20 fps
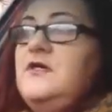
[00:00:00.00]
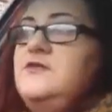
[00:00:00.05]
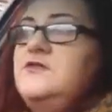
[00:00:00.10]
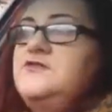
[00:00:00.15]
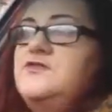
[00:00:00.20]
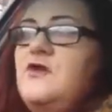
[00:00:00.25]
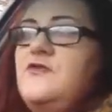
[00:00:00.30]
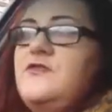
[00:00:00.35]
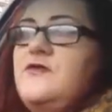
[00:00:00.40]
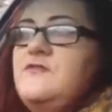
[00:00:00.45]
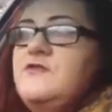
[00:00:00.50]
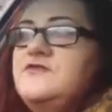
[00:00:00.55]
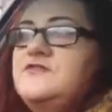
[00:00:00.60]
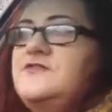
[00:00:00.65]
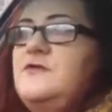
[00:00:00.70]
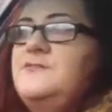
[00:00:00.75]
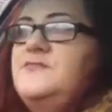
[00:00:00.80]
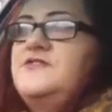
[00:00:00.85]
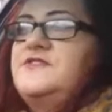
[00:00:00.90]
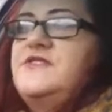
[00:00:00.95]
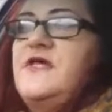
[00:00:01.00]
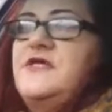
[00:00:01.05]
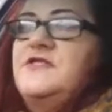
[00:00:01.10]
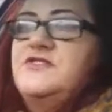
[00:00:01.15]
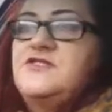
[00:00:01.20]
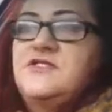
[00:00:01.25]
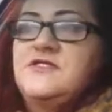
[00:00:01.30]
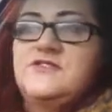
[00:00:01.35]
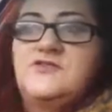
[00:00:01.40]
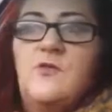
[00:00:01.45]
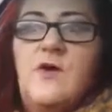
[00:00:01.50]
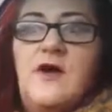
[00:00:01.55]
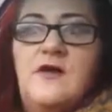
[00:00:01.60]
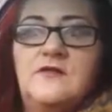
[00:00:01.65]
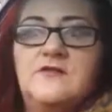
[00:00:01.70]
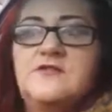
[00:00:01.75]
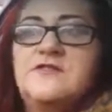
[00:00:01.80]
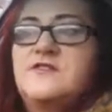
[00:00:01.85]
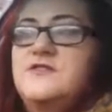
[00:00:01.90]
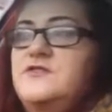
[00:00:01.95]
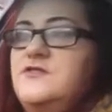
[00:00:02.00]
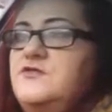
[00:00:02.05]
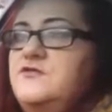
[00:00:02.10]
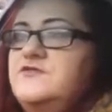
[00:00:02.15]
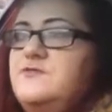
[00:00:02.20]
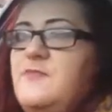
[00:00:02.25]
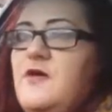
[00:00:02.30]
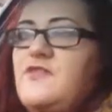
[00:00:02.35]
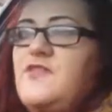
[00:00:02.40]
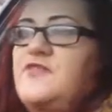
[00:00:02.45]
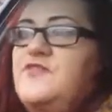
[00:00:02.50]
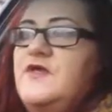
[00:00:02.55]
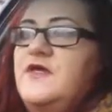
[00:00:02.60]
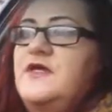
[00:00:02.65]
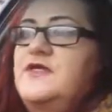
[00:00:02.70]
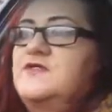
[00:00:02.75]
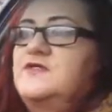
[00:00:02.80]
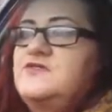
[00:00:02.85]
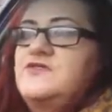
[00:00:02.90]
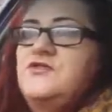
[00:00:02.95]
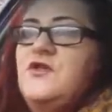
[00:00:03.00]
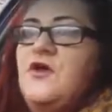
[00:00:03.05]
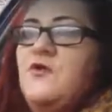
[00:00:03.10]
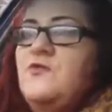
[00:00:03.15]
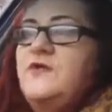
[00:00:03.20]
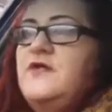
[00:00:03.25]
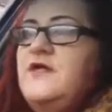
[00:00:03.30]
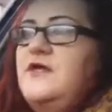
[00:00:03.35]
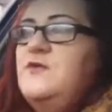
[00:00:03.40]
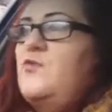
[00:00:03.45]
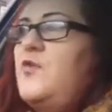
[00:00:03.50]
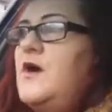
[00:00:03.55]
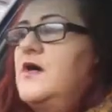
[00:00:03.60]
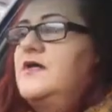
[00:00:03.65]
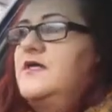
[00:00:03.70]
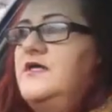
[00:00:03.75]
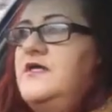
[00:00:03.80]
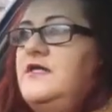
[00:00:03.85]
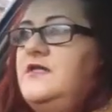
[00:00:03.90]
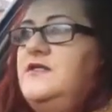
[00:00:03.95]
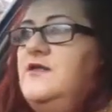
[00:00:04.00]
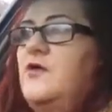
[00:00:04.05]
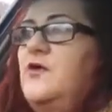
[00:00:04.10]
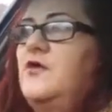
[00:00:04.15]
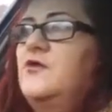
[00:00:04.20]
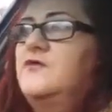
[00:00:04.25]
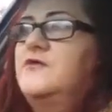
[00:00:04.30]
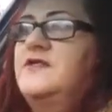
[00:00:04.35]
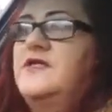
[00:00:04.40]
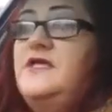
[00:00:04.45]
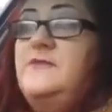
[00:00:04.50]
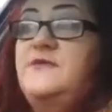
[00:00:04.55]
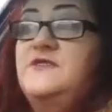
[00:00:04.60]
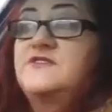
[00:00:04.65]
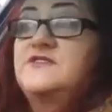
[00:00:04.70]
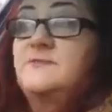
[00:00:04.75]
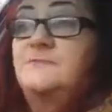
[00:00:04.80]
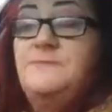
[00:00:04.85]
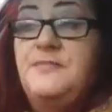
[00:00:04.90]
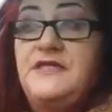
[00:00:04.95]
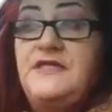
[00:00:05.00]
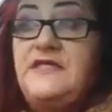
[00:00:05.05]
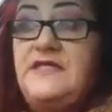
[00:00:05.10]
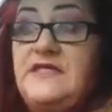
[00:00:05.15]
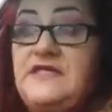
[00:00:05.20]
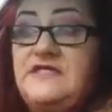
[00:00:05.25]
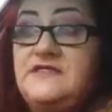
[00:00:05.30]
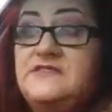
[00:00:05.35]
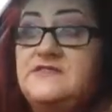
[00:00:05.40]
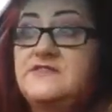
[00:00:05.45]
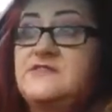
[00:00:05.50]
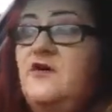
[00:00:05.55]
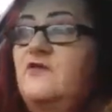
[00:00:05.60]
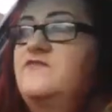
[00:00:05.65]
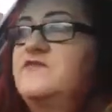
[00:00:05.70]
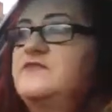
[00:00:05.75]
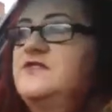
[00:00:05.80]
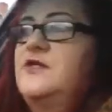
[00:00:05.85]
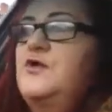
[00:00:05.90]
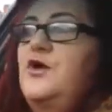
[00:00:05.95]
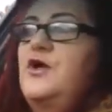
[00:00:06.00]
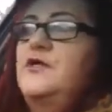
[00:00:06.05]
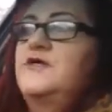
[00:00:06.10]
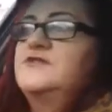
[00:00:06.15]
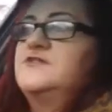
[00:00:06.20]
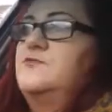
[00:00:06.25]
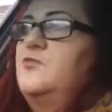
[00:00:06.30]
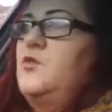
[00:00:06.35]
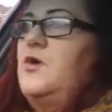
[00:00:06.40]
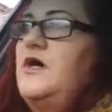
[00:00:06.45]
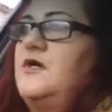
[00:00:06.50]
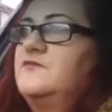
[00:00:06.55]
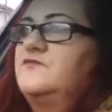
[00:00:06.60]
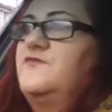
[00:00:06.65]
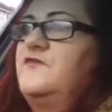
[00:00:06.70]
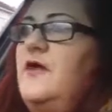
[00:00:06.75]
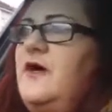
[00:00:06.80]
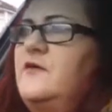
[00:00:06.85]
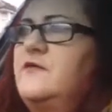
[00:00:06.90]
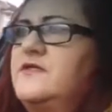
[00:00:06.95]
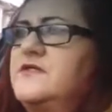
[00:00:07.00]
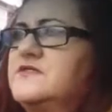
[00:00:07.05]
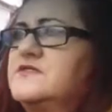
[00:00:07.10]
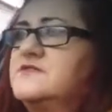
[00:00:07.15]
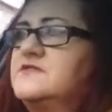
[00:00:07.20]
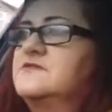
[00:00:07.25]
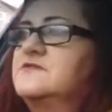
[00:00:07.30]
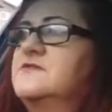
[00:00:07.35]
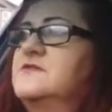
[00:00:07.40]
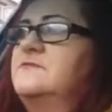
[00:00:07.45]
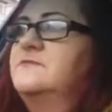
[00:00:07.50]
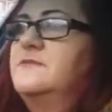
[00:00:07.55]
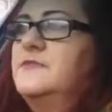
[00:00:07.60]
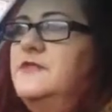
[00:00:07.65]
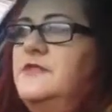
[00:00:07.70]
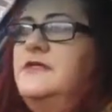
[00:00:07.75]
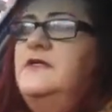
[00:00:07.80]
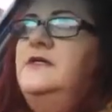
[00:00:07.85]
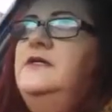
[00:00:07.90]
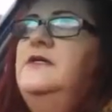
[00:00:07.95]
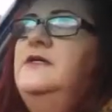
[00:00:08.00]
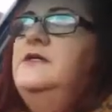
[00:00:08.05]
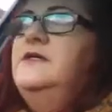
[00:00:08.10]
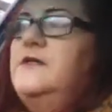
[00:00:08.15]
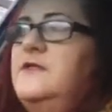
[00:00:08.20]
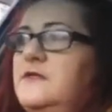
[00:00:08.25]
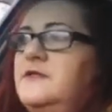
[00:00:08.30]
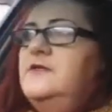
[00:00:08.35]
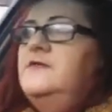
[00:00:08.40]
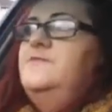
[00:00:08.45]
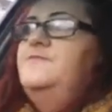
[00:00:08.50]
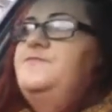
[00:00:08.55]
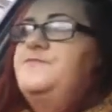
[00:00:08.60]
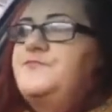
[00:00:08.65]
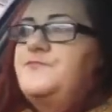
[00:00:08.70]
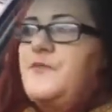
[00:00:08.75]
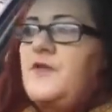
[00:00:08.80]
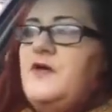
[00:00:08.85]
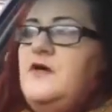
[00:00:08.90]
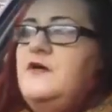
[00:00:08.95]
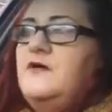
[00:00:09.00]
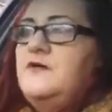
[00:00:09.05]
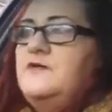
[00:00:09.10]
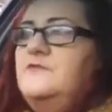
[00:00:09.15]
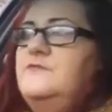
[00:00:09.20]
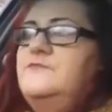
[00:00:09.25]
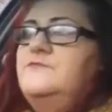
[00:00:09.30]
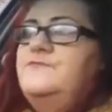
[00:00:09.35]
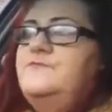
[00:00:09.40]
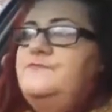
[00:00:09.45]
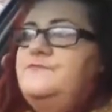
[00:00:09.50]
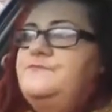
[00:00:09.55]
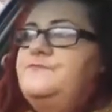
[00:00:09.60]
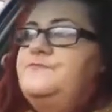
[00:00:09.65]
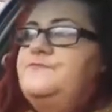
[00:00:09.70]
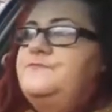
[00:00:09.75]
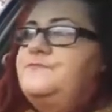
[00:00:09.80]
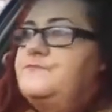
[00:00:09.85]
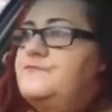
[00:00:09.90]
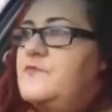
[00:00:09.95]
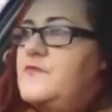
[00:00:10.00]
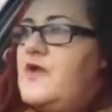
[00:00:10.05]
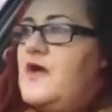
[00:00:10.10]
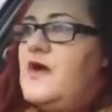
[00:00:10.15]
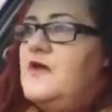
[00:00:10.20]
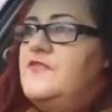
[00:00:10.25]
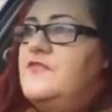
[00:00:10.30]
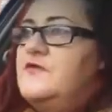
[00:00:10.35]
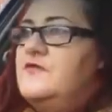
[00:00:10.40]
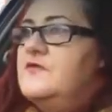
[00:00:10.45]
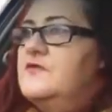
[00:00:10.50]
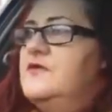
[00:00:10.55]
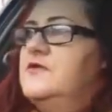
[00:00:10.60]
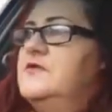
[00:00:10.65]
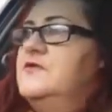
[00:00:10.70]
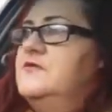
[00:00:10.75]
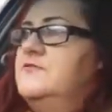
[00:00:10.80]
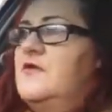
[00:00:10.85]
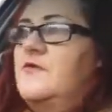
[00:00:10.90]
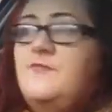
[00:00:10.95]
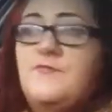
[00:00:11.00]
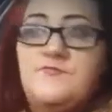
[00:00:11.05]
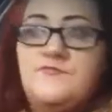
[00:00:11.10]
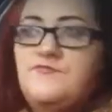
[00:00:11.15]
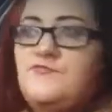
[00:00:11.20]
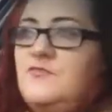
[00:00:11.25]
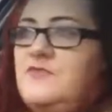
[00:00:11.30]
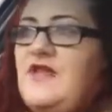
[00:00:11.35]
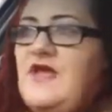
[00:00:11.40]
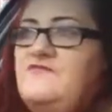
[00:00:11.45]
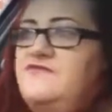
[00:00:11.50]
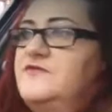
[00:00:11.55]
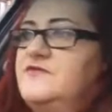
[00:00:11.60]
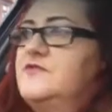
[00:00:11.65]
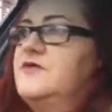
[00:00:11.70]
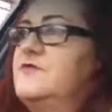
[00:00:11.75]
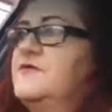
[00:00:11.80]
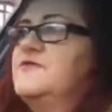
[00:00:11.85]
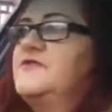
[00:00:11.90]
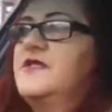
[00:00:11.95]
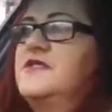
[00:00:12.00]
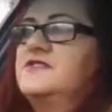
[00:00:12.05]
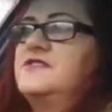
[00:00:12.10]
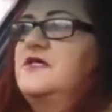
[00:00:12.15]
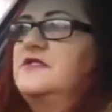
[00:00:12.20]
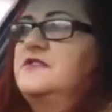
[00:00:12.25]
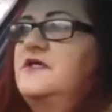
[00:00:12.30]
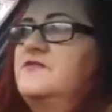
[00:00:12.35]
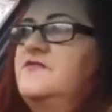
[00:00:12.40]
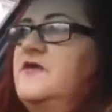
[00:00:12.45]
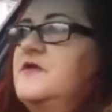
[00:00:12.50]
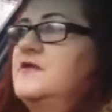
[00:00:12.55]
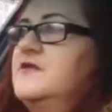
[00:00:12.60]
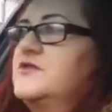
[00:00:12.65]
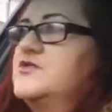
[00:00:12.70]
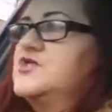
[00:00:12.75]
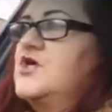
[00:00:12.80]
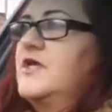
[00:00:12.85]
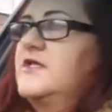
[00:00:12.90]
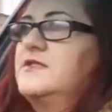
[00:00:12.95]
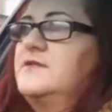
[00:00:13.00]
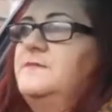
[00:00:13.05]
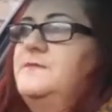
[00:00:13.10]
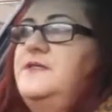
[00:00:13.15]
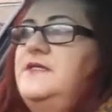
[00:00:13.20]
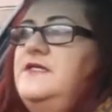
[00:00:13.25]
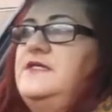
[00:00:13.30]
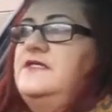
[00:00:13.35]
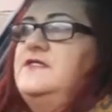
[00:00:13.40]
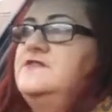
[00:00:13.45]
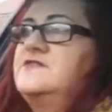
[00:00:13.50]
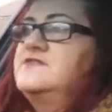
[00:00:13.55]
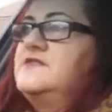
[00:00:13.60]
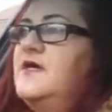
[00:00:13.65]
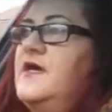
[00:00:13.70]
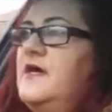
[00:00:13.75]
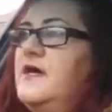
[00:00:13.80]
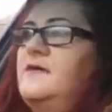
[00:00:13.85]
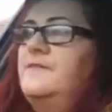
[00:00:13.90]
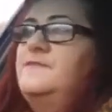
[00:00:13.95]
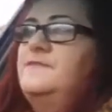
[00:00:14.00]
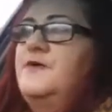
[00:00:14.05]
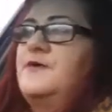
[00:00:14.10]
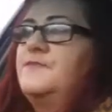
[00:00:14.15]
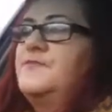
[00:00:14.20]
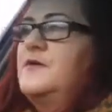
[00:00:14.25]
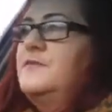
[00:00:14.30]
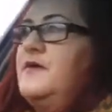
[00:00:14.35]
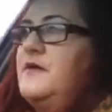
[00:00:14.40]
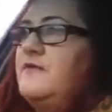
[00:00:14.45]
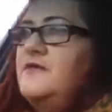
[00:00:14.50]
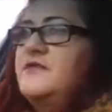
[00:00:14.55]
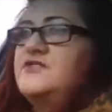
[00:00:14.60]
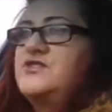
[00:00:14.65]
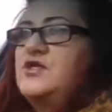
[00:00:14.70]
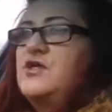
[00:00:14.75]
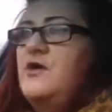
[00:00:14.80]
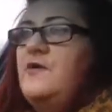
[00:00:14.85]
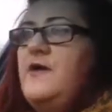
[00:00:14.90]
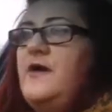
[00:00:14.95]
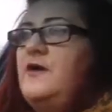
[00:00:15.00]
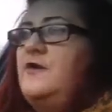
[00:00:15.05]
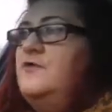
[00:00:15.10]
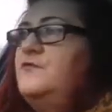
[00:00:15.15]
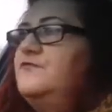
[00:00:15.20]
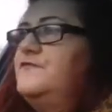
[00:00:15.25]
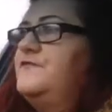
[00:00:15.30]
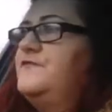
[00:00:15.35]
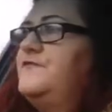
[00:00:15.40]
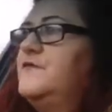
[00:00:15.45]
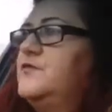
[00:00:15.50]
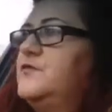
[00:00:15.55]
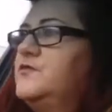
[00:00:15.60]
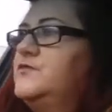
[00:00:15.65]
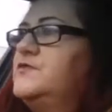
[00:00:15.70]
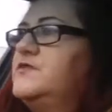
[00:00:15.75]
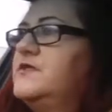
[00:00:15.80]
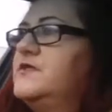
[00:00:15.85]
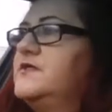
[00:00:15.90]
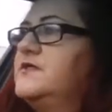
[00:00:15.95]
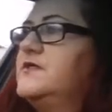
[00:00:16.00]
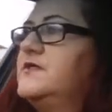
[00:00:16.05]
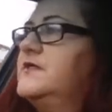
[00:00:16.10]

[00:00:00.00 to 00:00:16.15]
So there is some potential as well to do some other things. You know, we're quite keen on keeping some bees, obviously growing some wildflowers, some uh, other you know, lavender and things like that that'll attract the bees, um, but primarily to grow our own food.